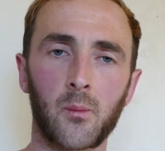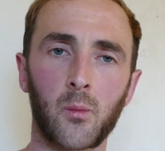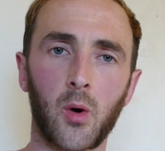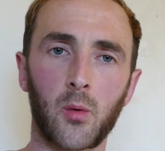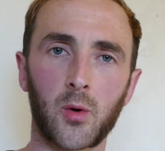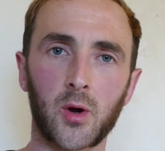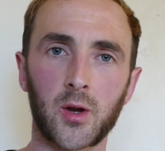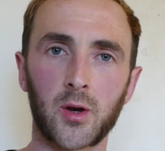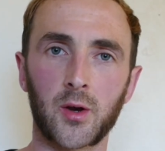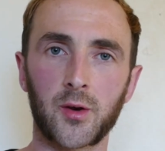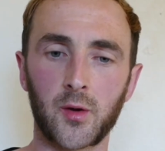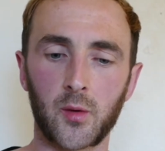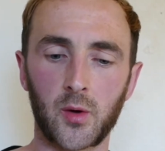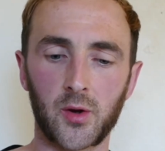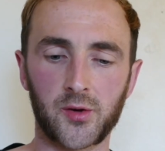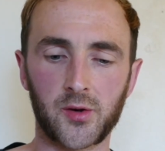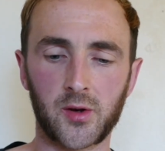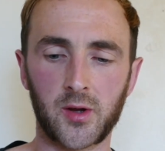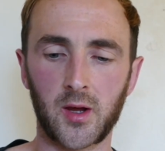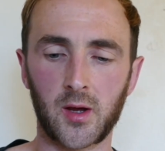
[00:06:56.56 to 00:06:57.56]
what we're going to do
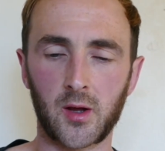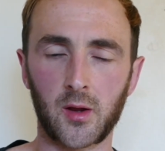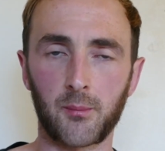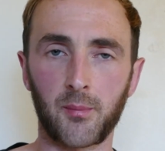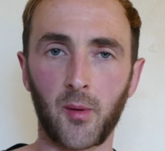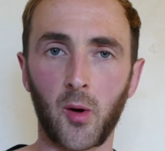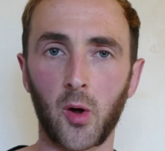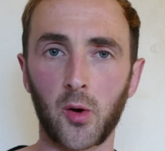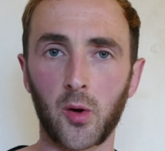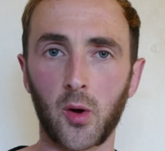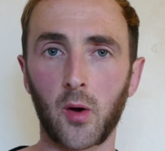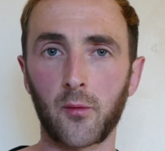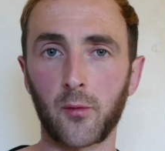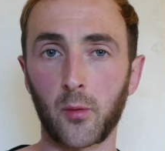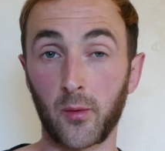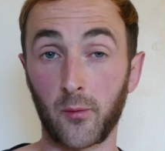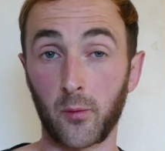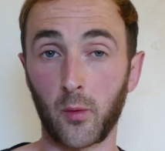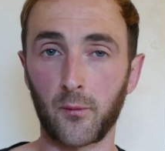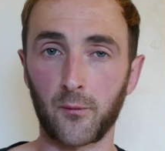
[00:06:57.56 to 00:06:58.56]
is kick the board over
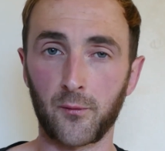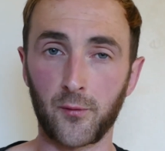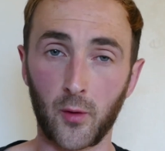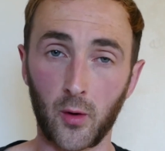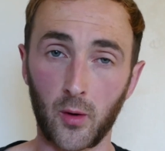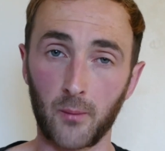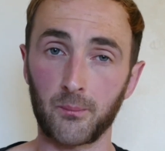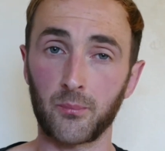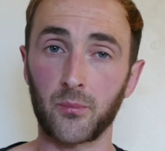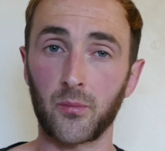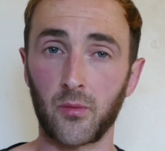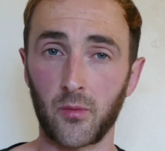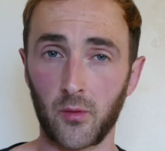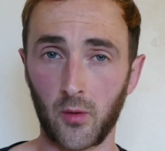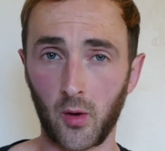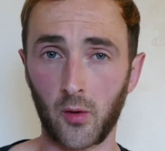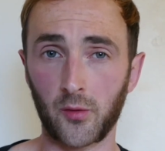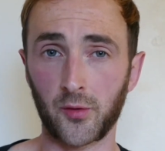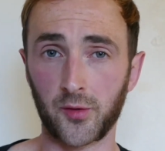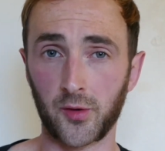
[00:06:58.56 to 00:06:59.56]
with one foot
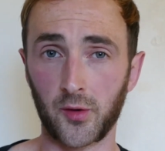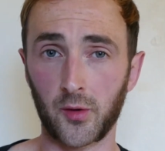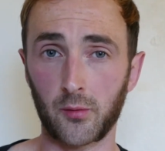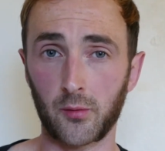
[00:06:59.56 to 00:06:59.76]
onto the